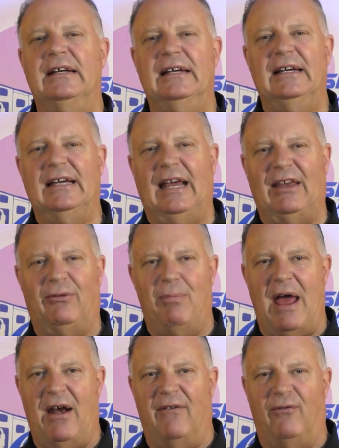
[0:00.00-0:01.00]
It's
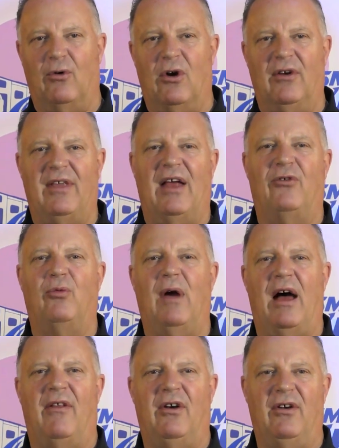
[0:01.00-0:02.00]
better for it. That's
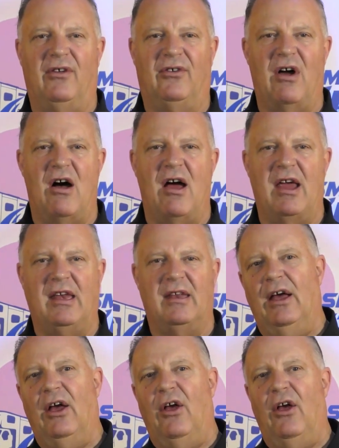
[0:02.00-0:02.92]
how they're designed.